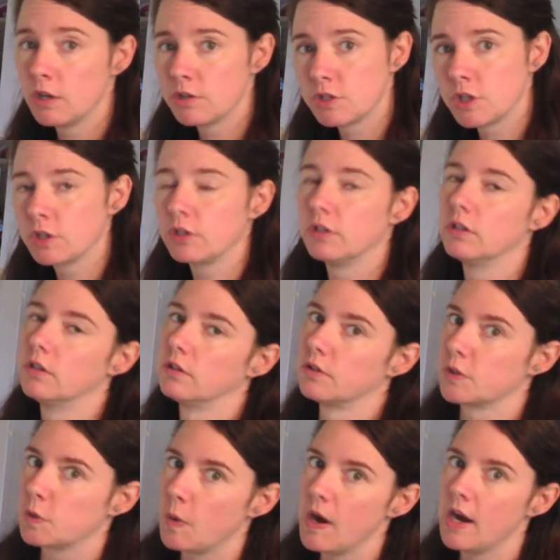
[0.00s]
circle,
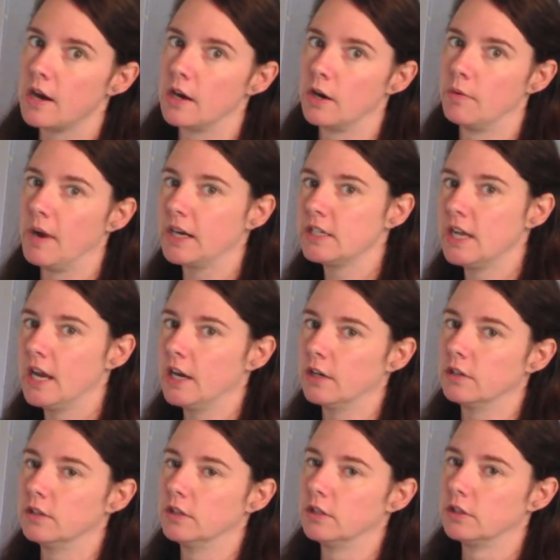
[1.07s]
square,
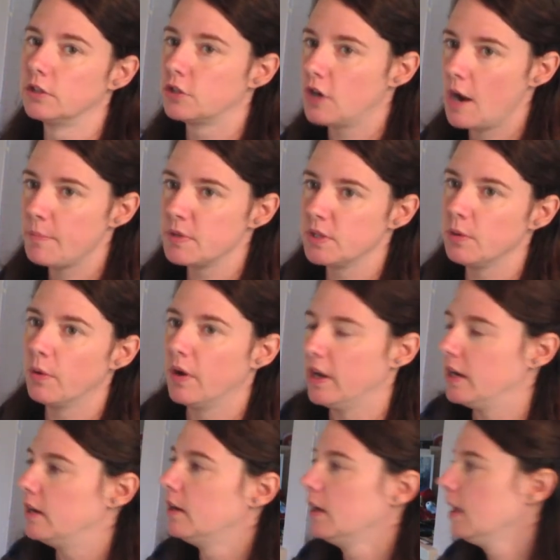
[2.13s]
rectangle, trapezoid,